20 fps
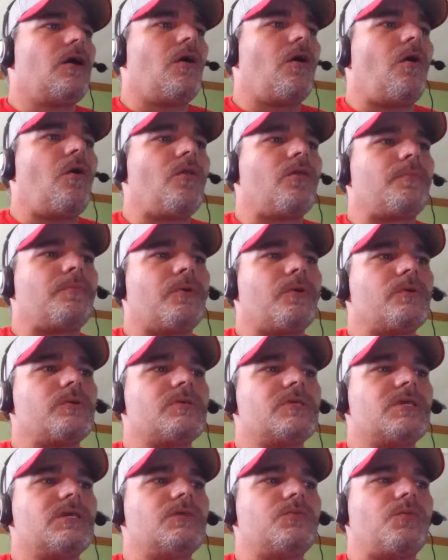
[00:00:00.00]
All the
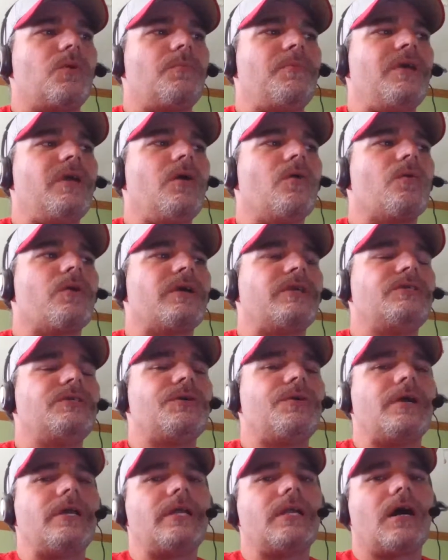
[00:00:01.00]
proceeds will be going
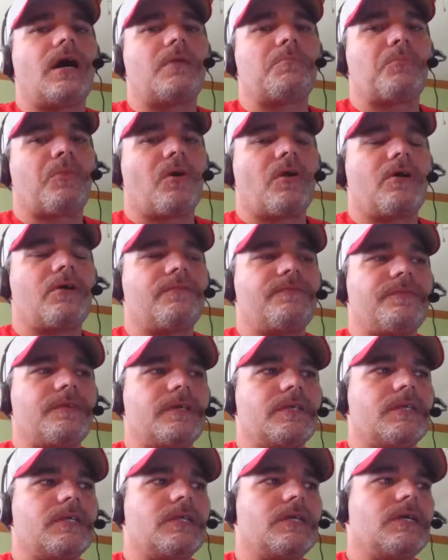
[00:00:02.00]
to a
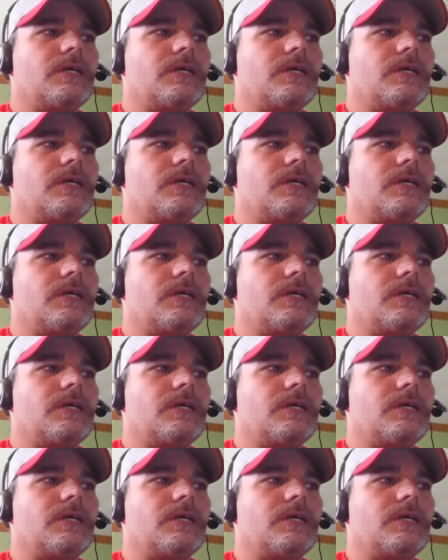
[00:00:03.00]
nonprofit